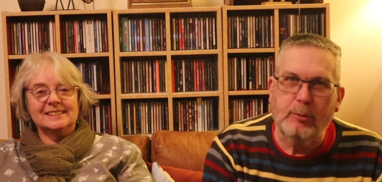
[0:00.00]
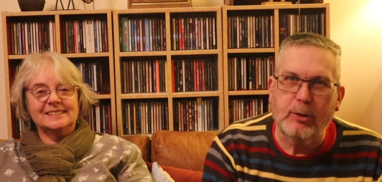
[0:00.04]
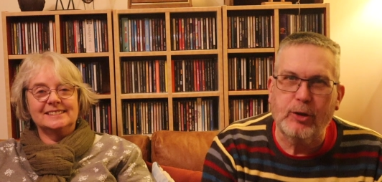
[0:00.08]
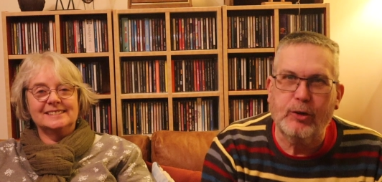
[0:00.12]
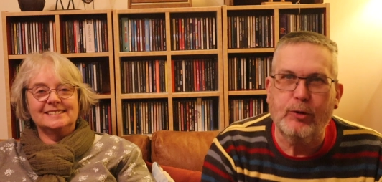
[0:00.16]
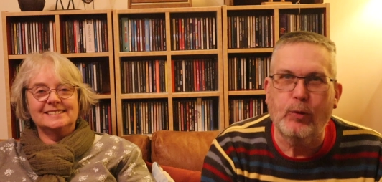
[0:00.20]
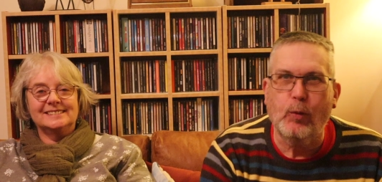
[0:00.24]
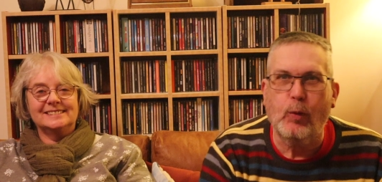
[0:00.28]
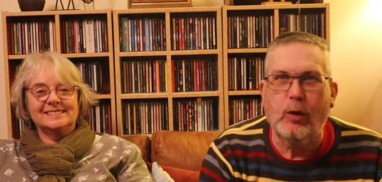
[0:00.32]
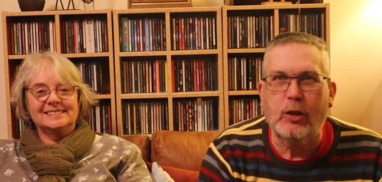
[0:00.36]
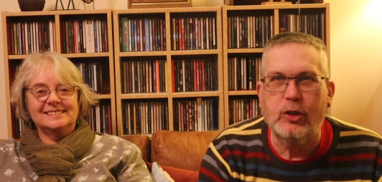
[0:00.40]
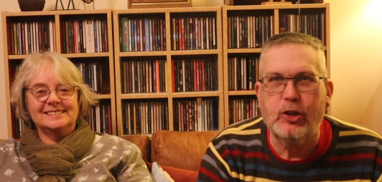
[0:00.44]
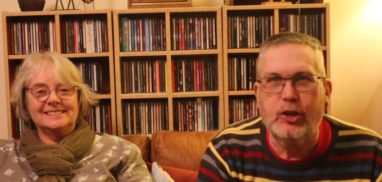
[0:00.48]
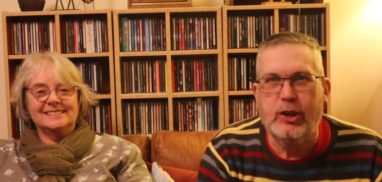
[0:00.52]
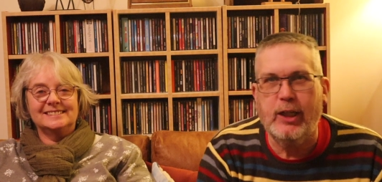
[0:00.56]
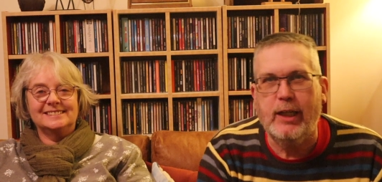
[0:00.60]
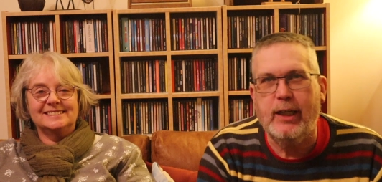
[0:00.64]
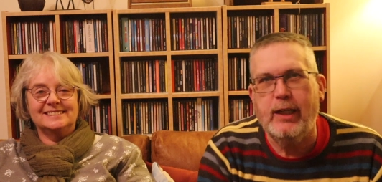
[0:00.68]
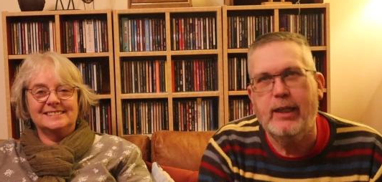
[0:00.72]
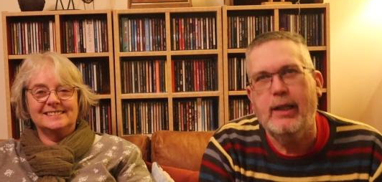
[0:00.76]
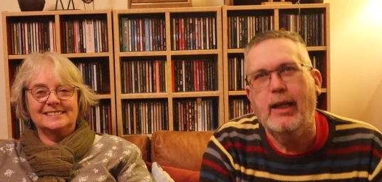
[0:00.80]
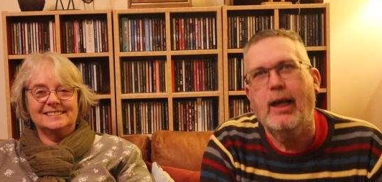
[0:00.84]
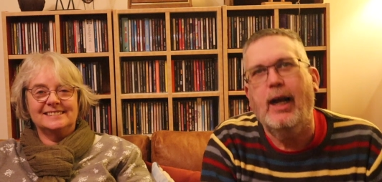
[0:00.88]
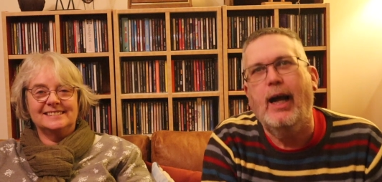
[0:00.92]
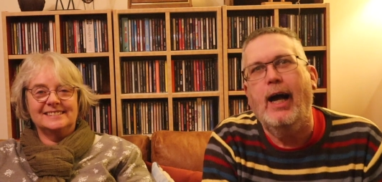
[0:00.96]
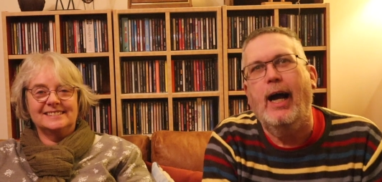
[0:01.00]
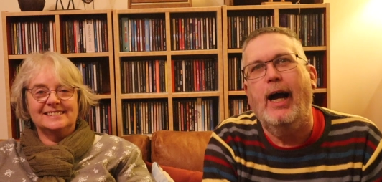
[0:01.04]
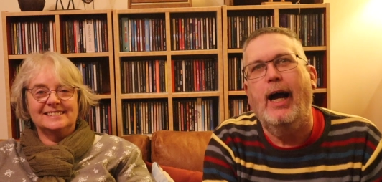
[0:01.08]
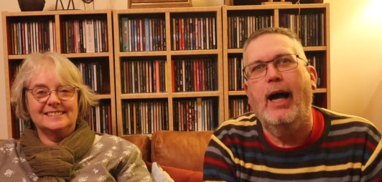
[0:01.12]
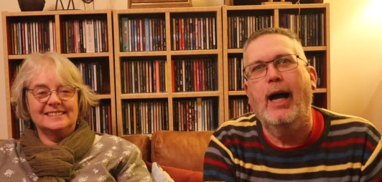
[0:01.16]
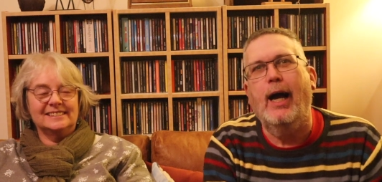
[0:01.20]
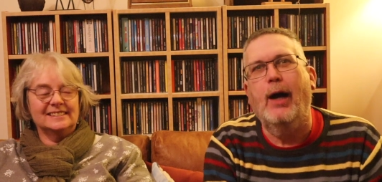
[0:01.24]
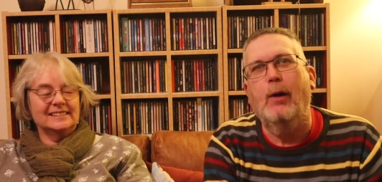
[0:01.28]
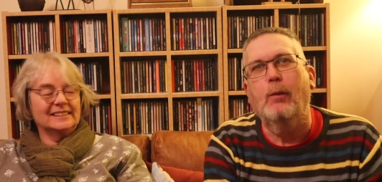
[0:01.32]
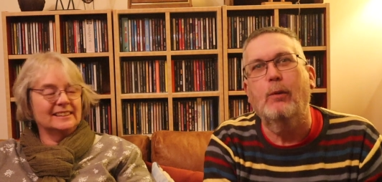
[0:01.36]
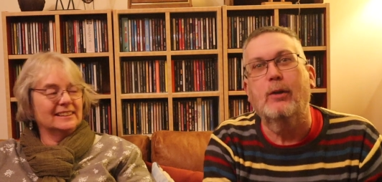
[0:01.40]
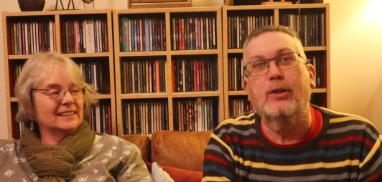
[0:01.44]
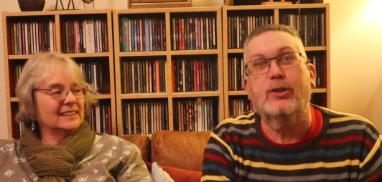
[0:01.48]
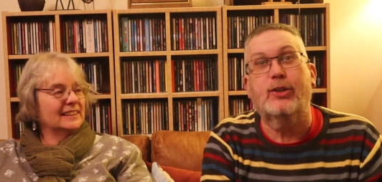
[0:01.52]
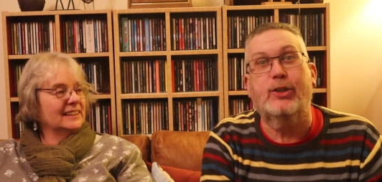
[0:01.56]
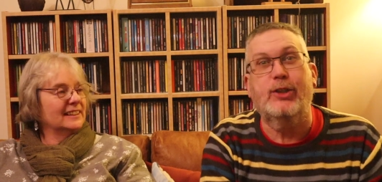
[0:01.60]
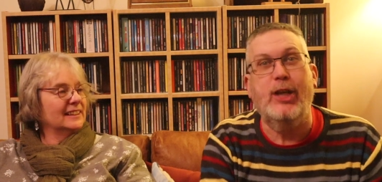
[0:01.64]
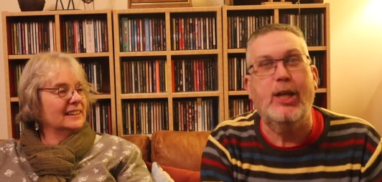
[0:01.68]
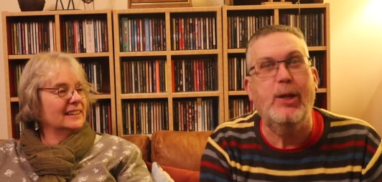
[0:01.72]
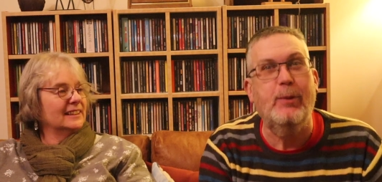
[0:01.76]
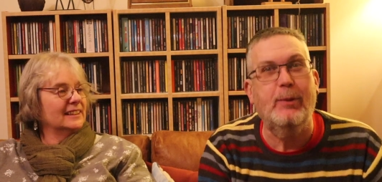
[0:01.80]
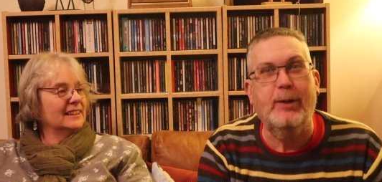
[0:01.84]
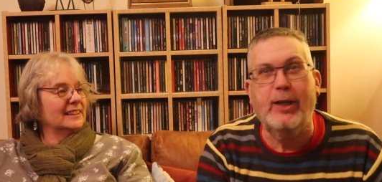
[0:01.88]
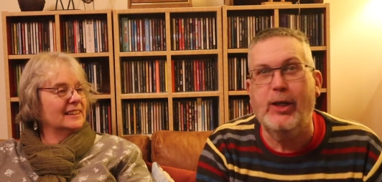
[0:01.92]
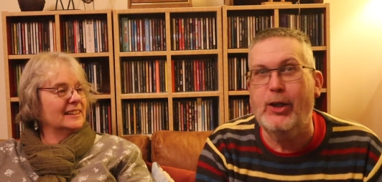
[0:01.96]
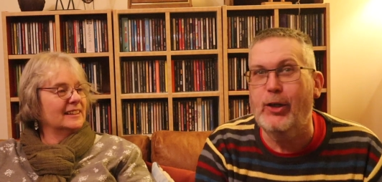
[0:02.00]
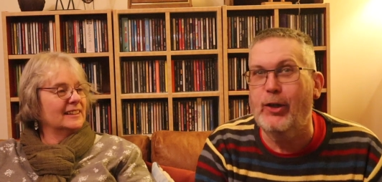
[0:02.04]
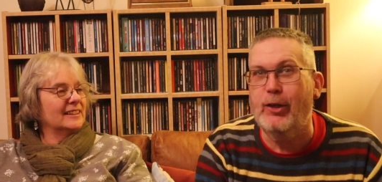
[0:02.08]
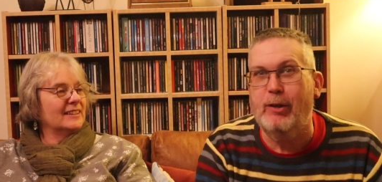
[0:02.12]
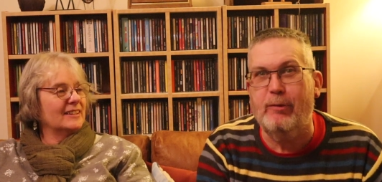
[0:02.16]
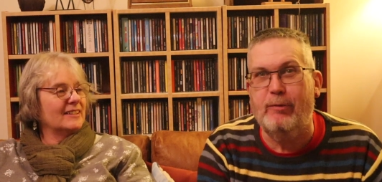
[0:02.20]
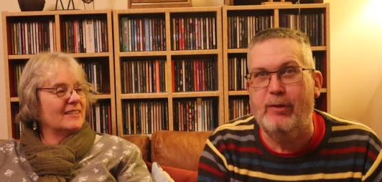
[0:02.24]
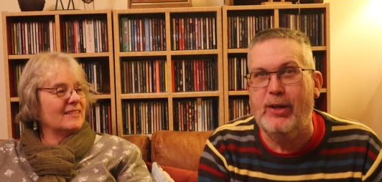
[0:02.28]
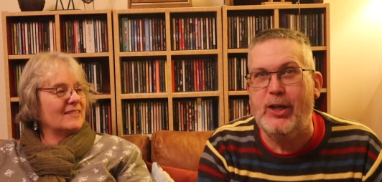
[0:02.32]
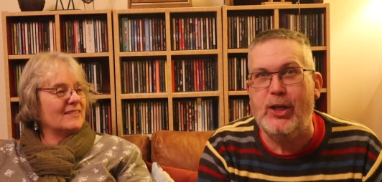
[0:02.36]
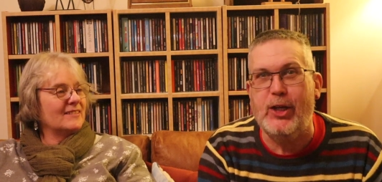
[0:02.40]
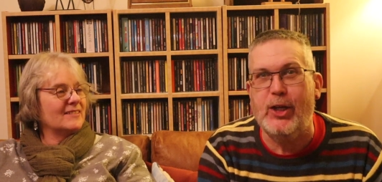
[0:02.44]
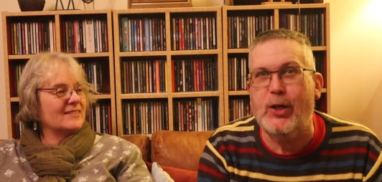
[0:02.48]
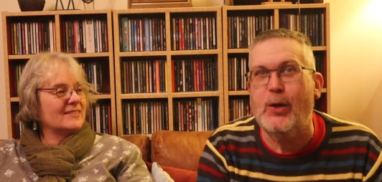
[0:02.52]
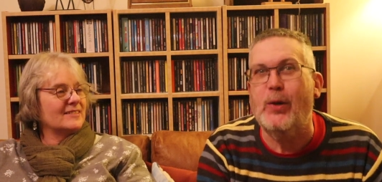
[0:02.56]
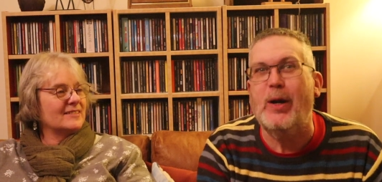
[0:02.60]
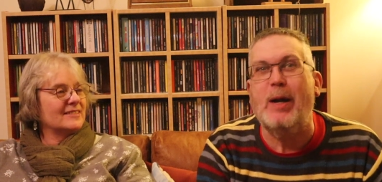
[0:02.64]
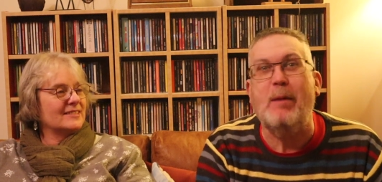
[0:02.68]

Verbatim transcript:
Speaker 1: so much for watching. Uh, we'll see you in another video.